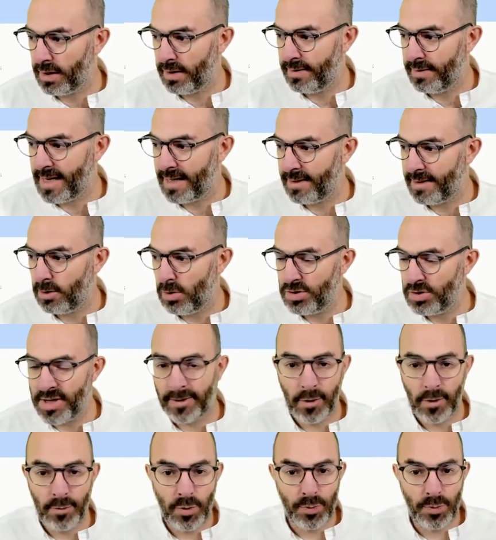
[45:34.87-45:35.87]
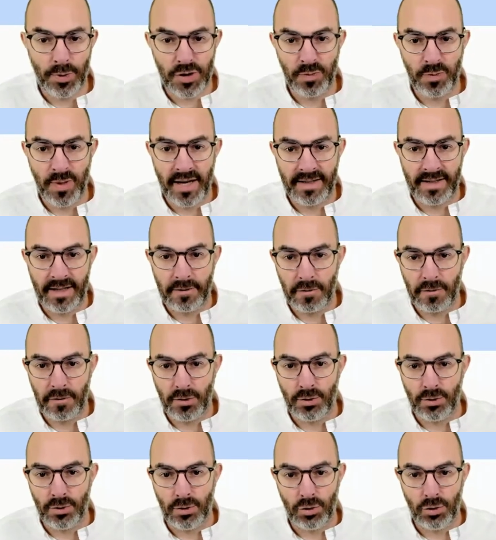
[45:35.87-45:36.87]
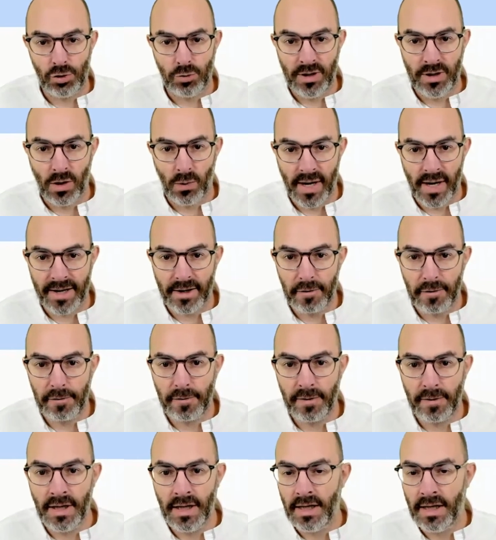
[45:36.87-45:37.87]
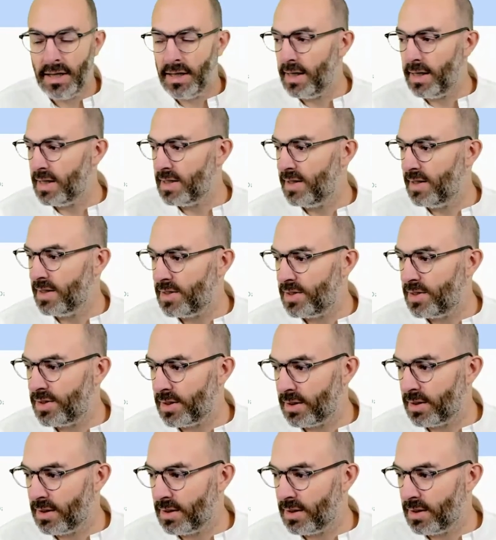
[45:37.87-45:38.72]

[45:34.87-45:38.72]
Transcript: technical setup perspective to be aware of is this